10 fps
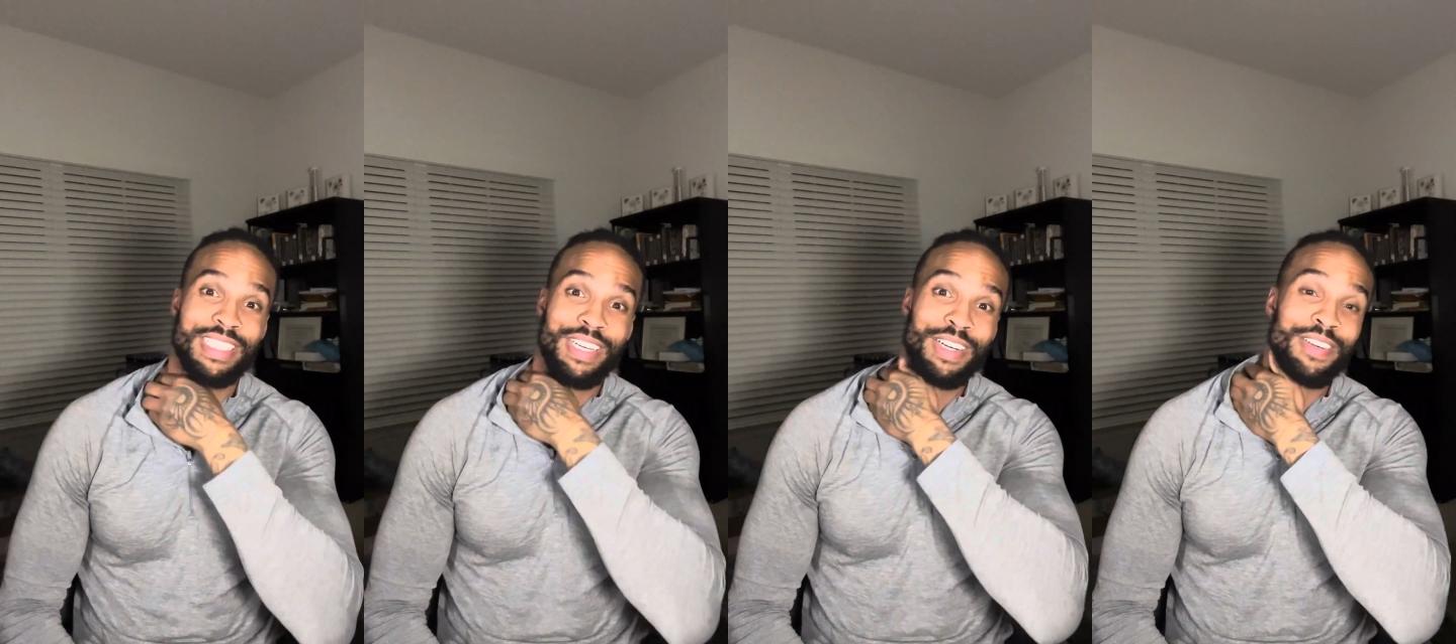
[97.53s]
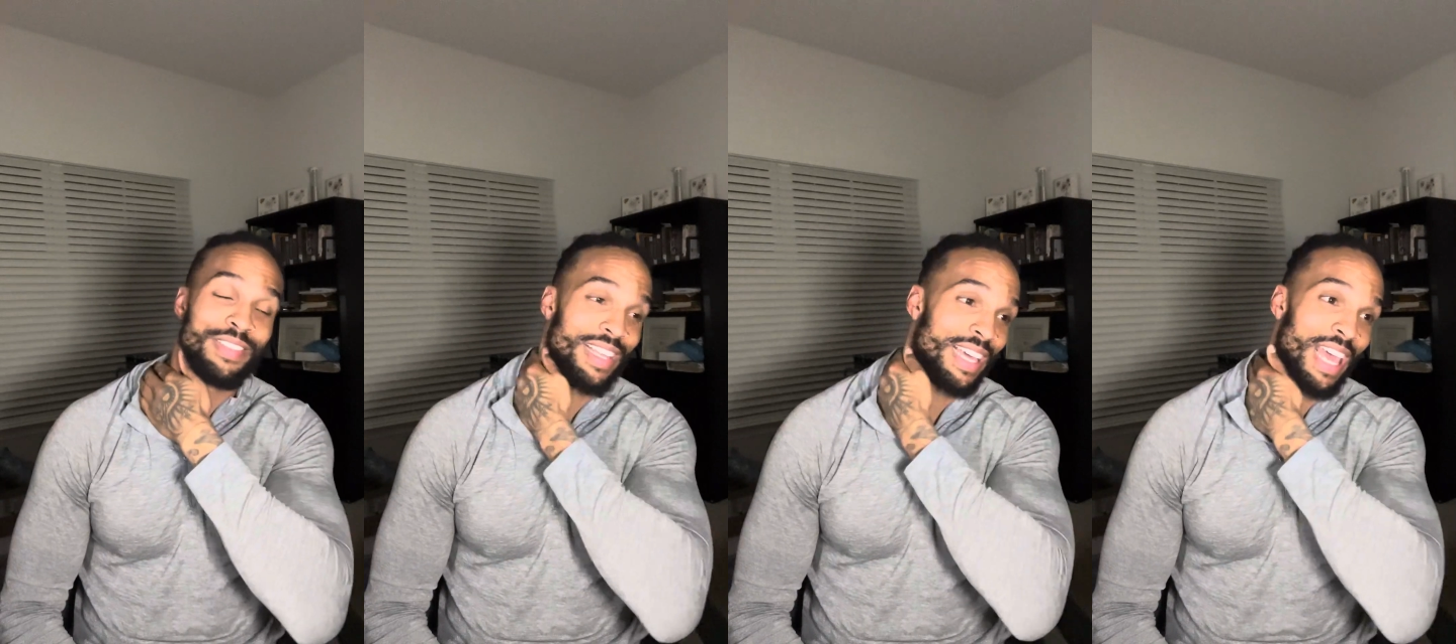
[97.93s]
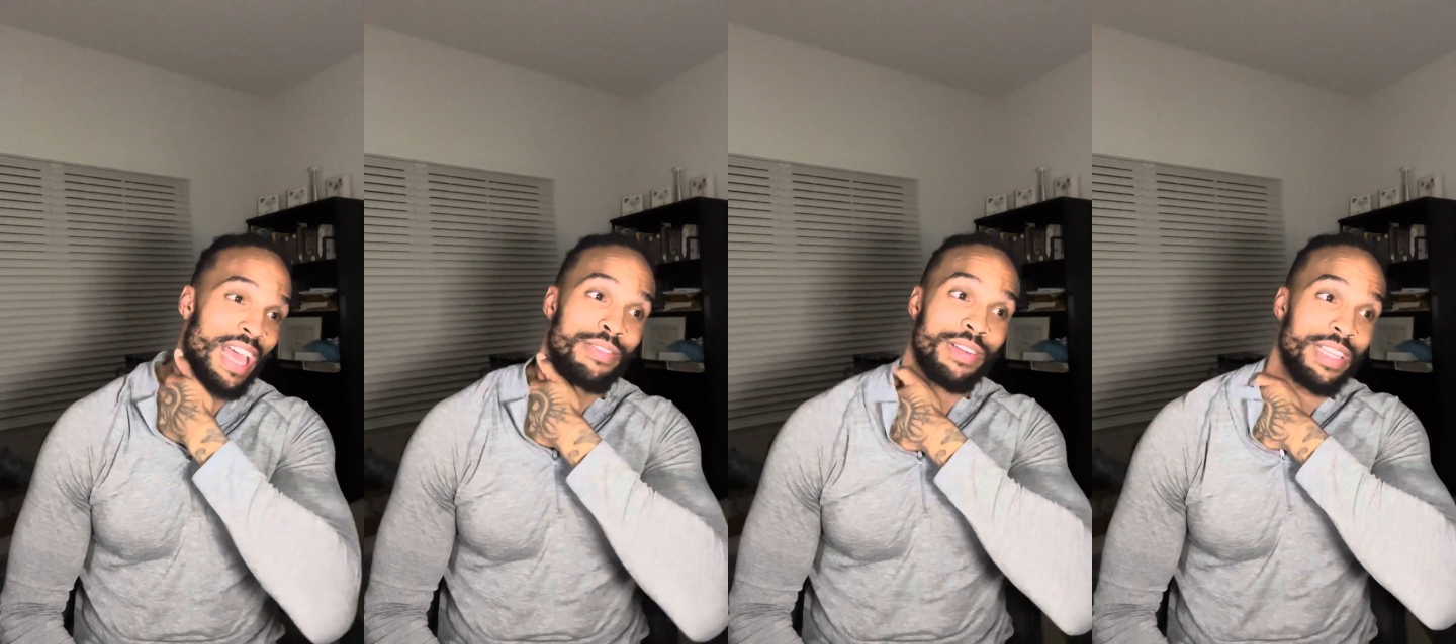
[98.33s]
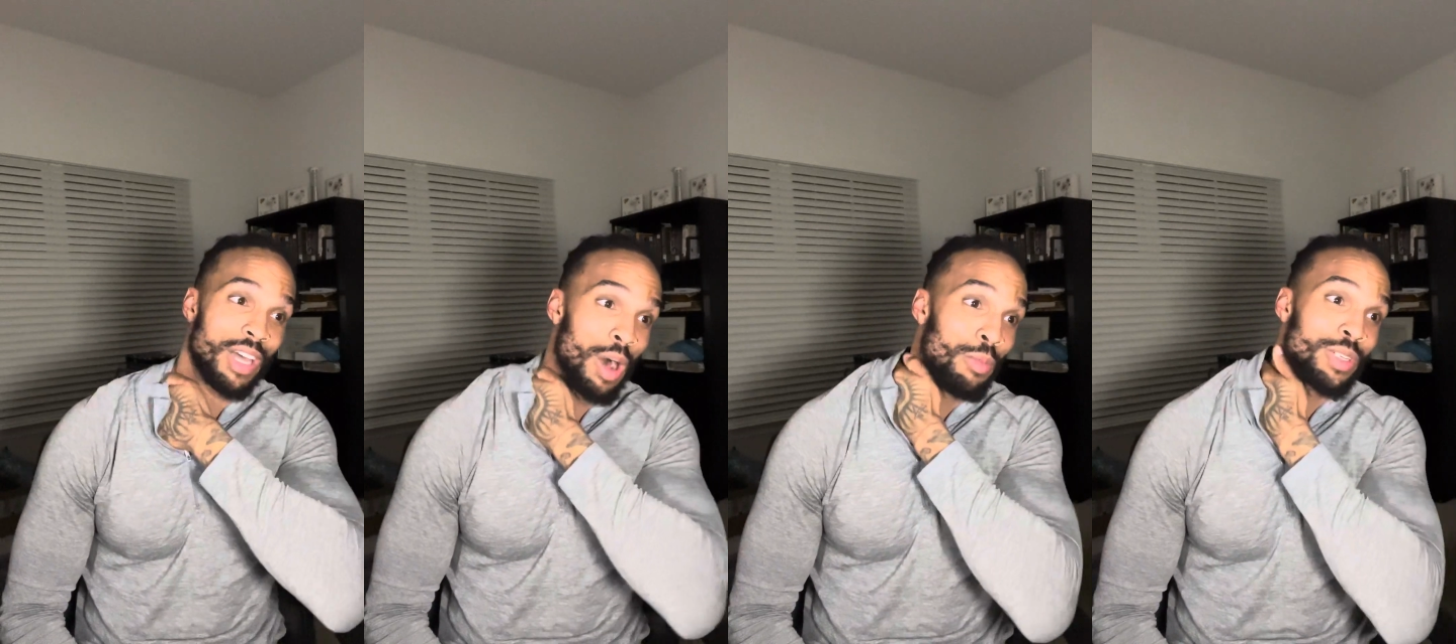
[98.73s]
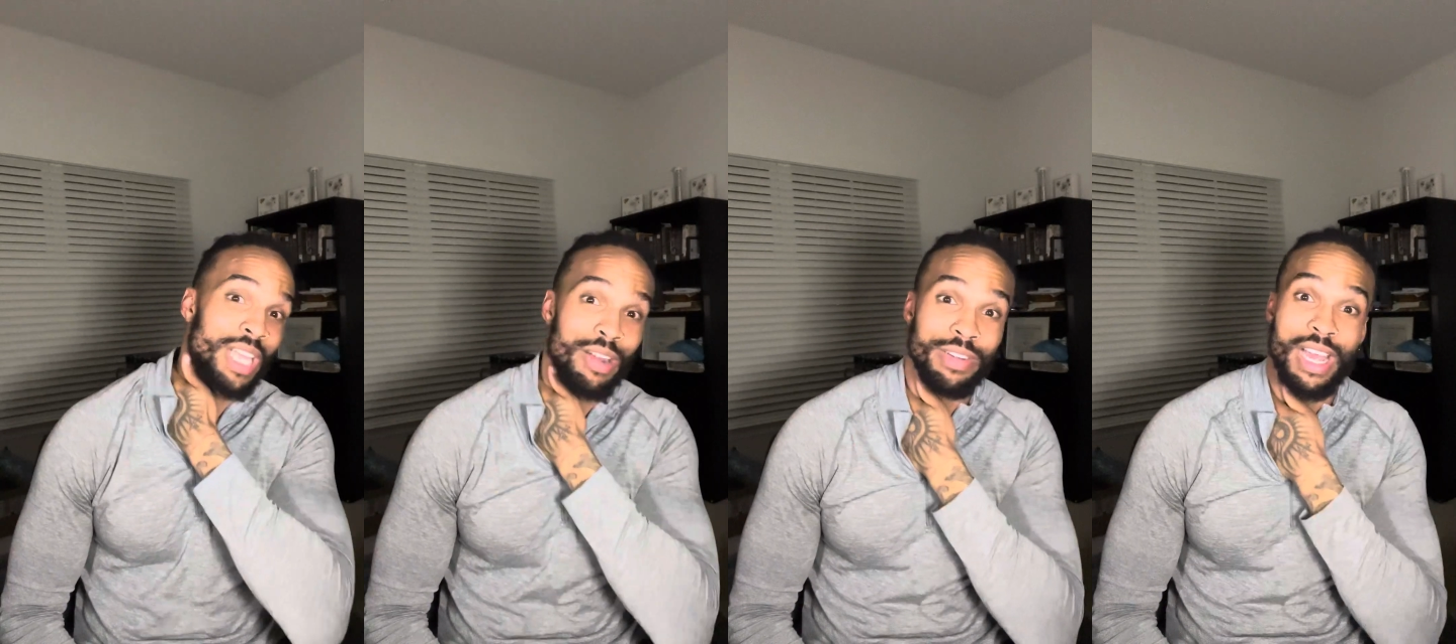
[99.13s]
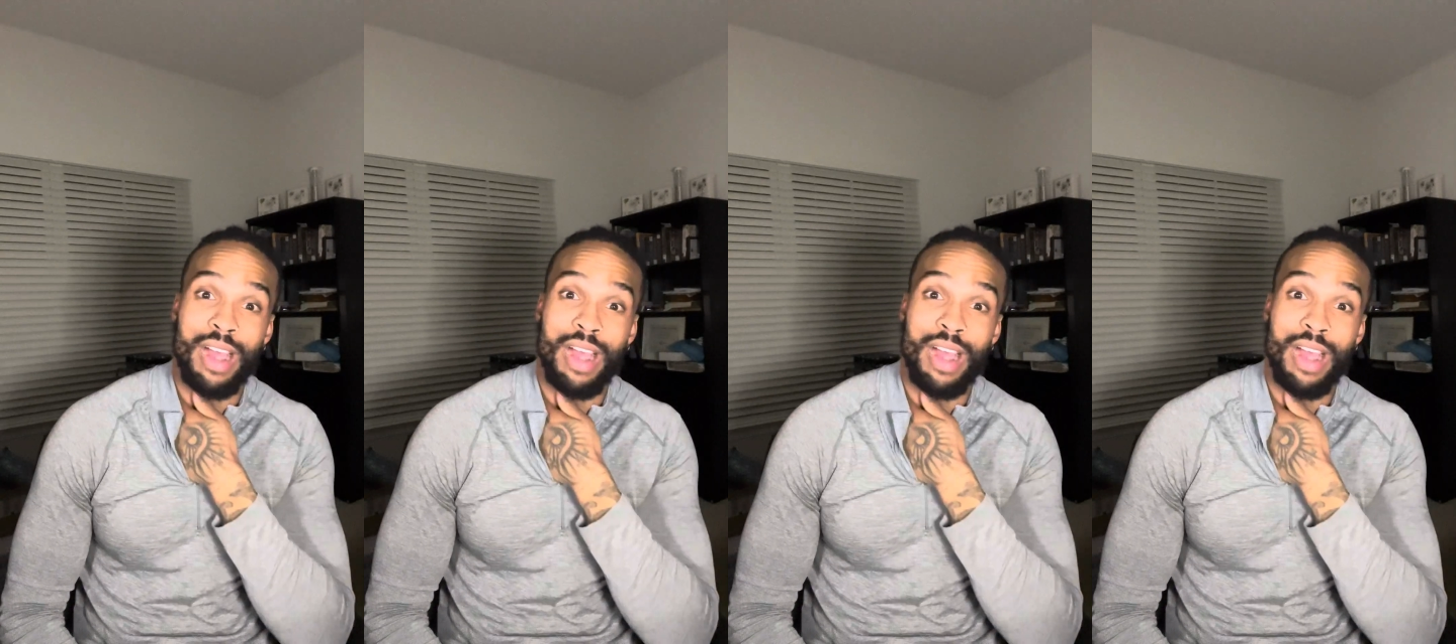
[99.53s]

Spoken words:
of like almost every